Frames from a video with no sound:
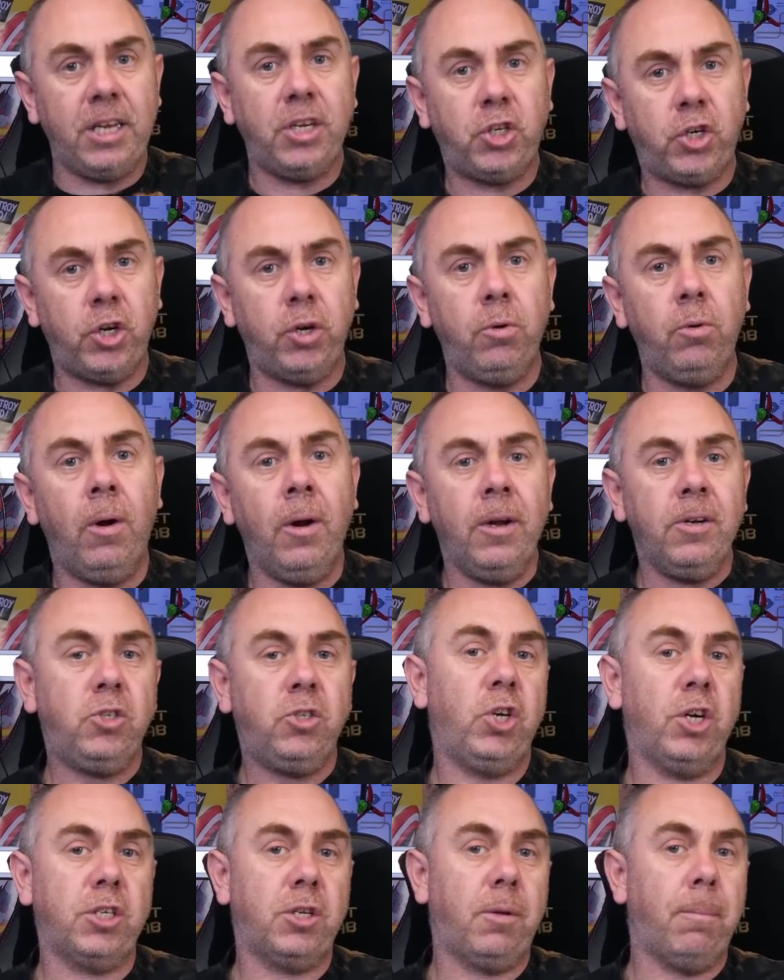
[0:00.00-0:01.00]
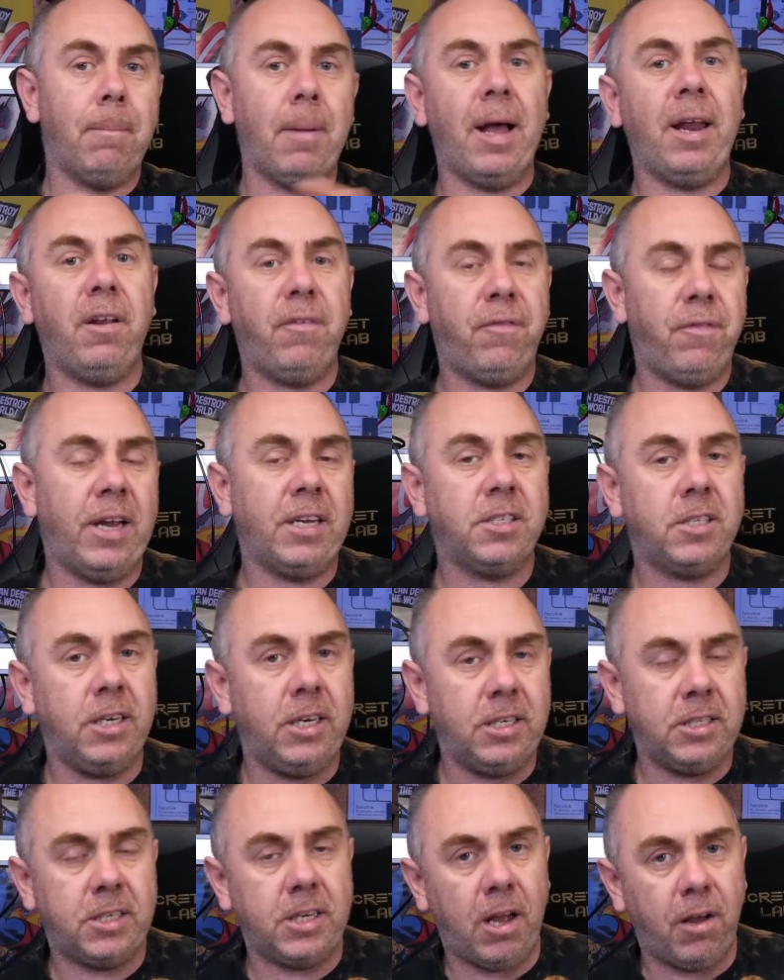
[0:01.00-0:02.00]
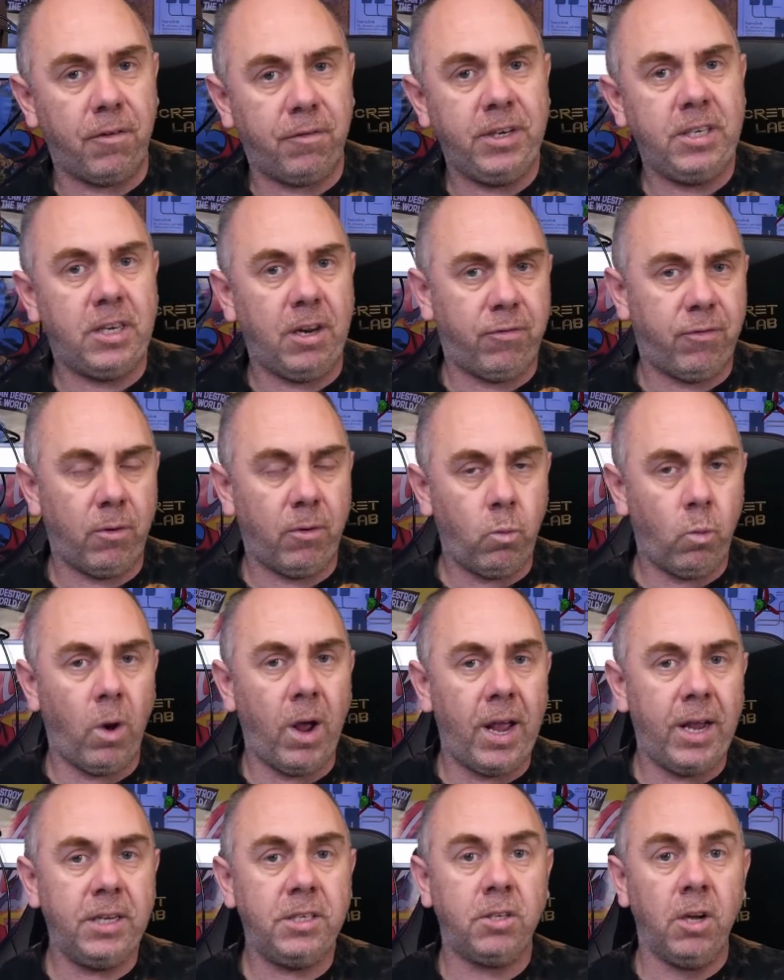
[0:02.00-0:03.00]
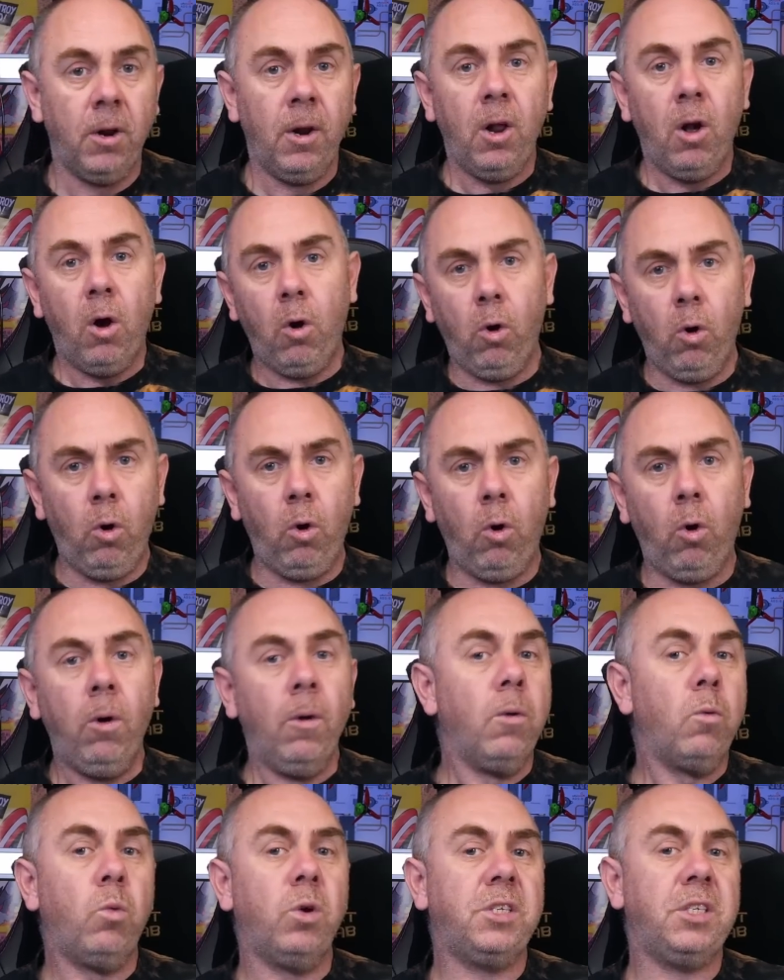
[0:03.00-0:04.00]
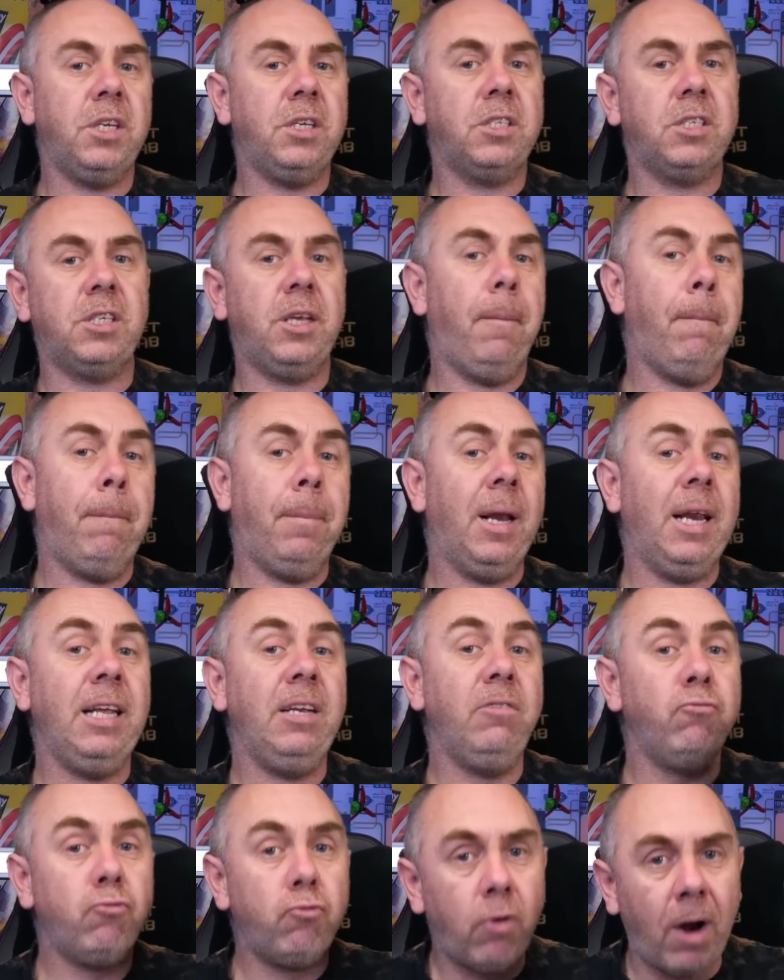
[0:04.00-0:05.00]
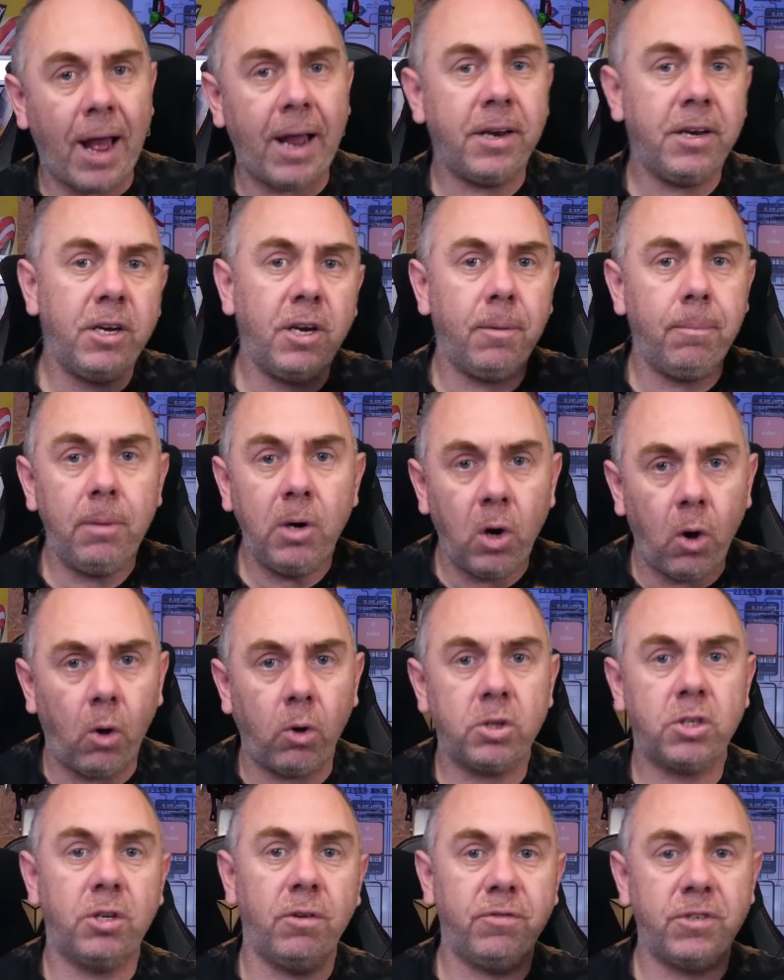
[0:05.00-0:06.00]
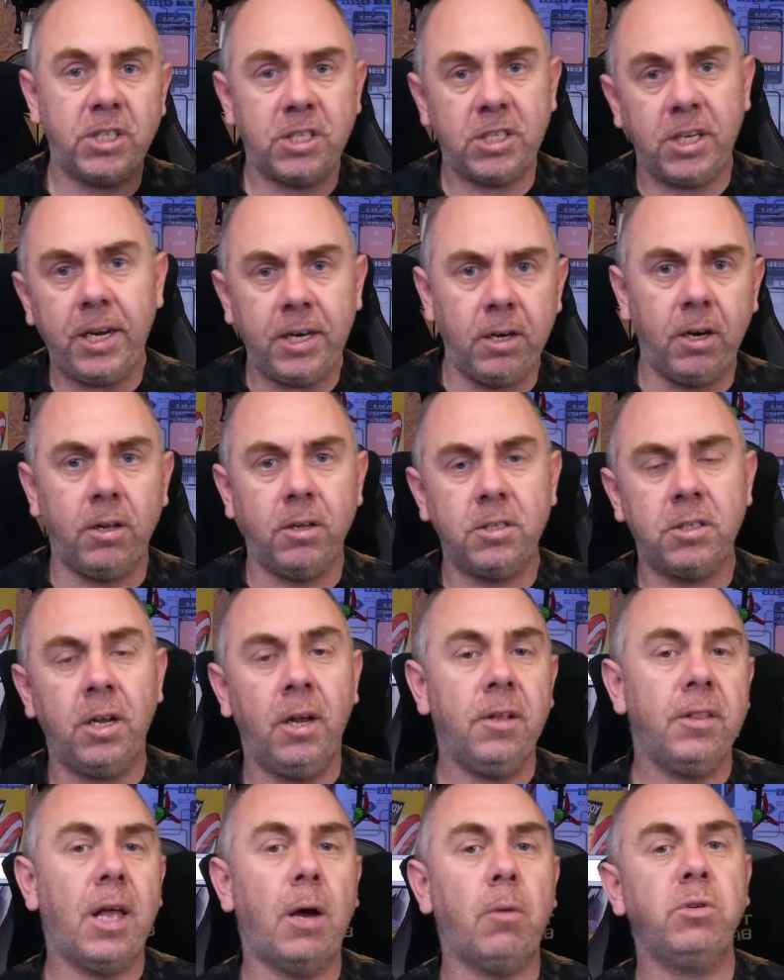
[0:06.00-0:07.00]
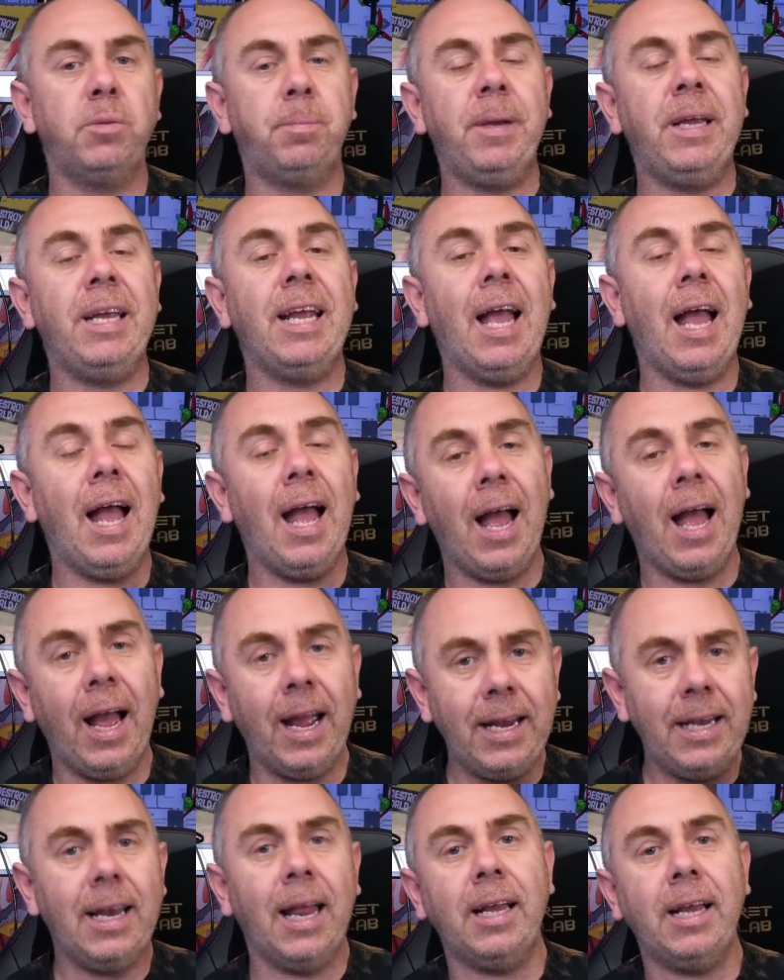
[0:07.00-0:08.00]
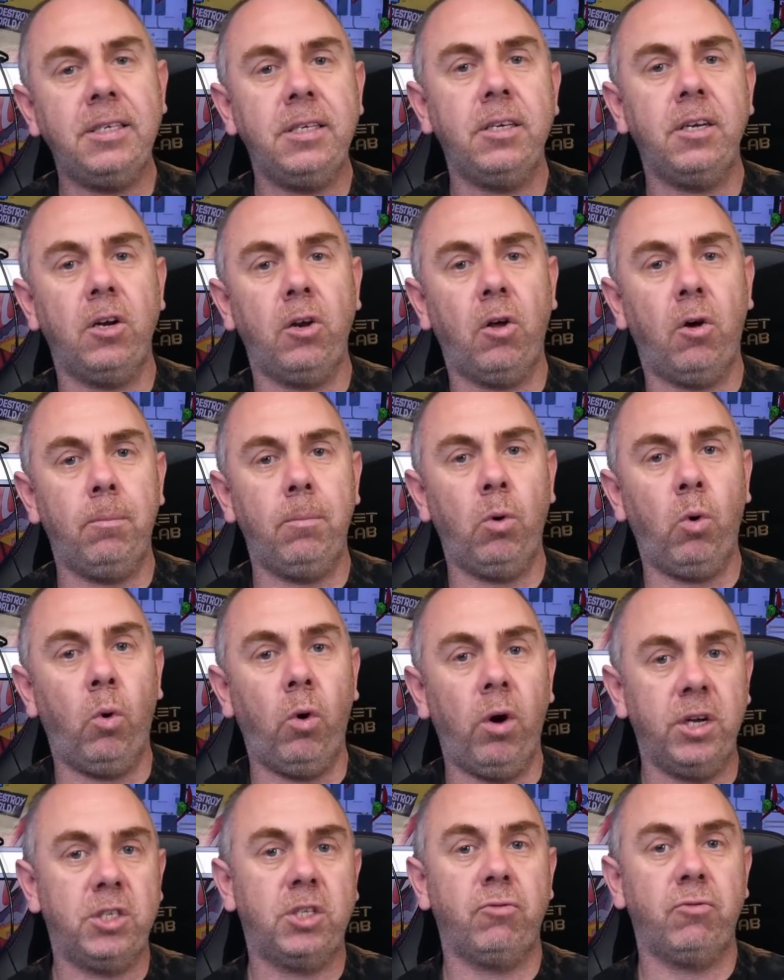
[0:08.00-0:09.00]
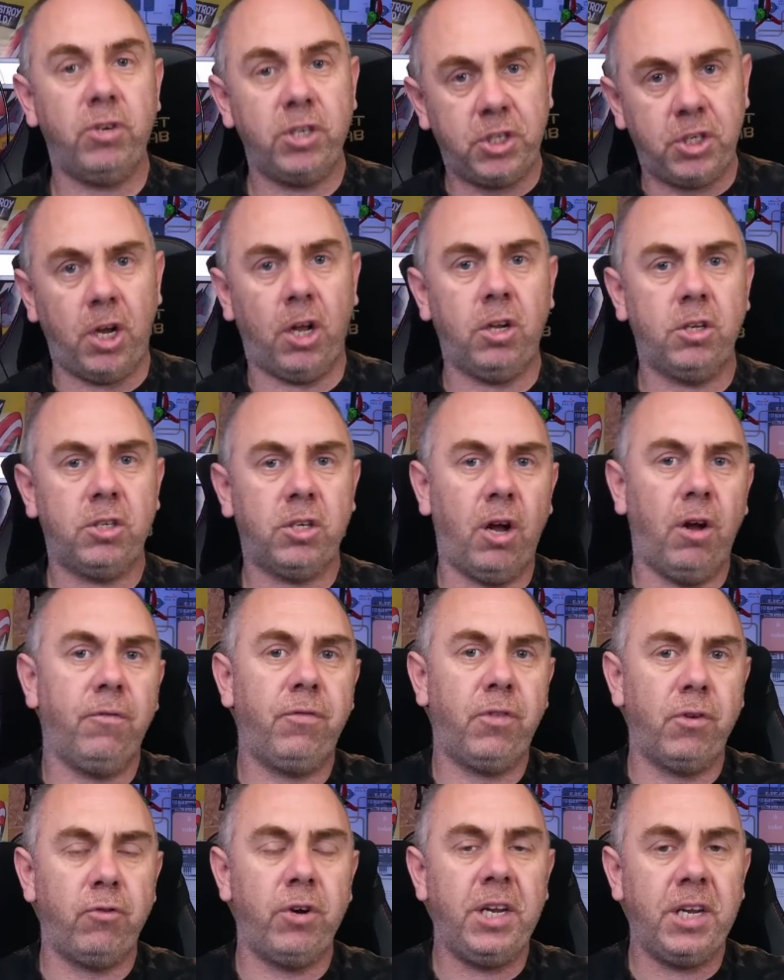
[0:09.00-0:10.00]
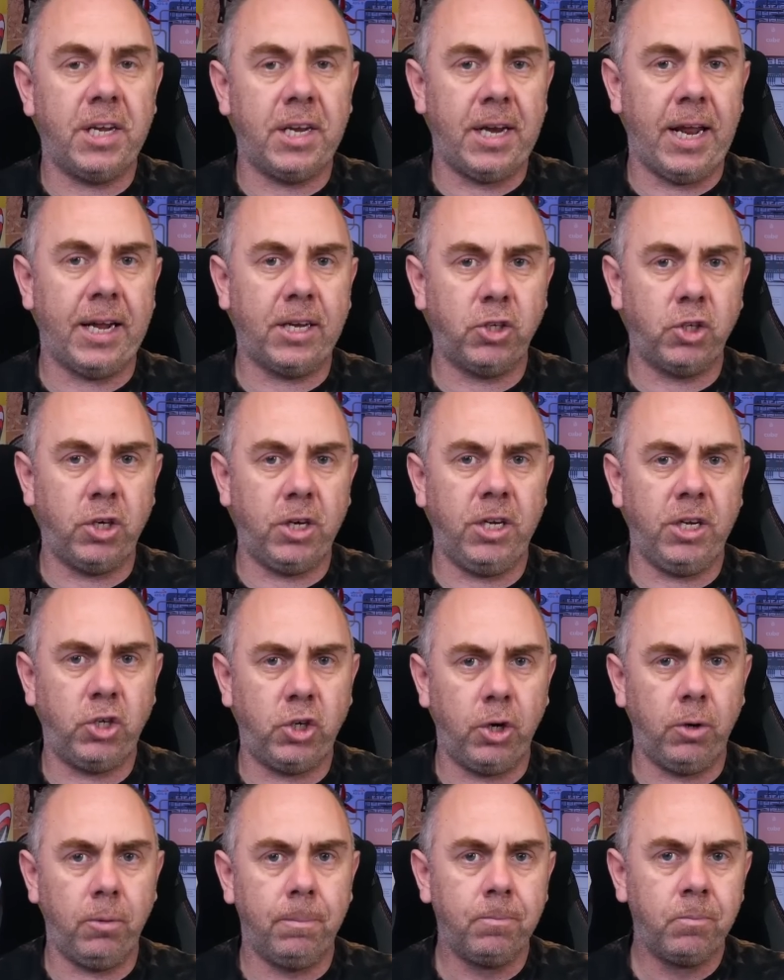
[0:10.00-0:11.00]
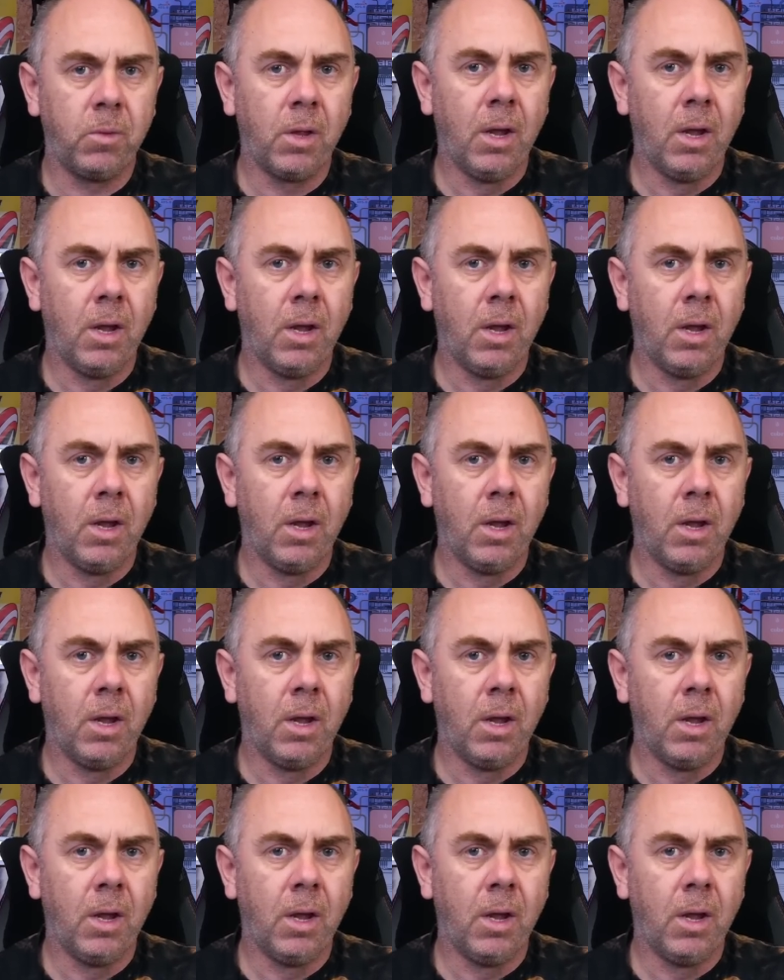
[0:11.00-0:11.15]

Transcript: issue, just manifesting itself in different ways, or was it simply random loss of signals that was being highlighted a lot more as a result of the reconnection issue.